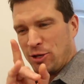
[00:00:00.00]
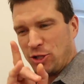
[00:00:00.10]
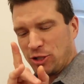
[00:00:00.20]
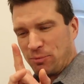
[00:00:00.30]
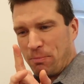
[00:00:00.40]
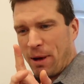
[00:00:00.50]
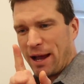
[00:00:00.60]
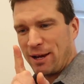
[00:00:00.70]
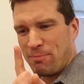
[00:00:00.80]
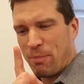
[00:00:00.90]
just
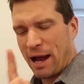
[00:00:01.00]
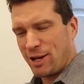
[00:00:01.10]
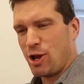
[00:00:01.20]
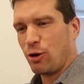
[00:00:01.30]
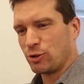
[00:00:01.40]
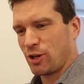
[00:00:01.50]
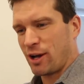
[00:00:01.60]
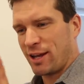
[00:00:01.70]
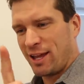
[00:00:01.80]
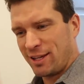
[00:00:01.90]
my my nose
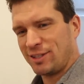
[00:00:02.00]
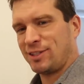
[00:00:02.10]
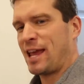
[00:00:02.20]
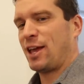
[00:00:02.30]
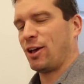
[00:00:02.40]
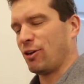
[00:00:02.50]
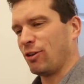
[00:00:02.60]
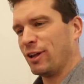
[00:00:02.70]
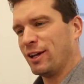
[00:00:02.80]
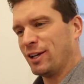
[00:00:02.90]
on his
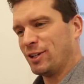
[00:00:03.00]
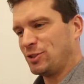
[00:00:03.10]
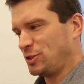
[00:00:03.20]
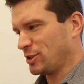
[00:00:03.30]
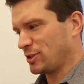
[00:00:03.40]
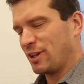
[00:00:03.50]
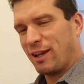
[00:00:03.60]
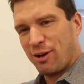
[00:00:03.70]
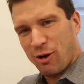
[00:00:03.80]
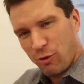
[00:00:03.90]
tail. I can just see
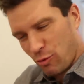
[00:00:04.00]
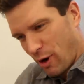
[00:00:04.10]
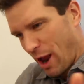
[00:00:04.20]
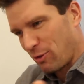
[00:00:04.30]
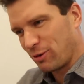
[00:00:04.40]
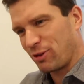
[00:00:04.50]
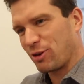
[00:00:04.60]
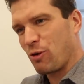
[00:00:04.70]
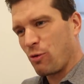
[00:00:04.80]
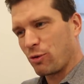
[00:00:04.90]
you. Around the
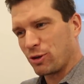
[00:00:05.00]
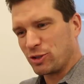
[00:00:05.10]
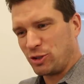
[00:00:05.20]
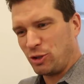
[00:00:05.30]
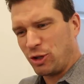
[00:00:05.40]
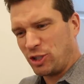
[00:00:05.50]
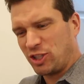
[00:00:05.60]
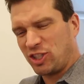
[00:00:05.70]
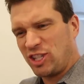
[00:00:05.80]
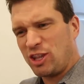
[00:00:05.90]
corners. You could just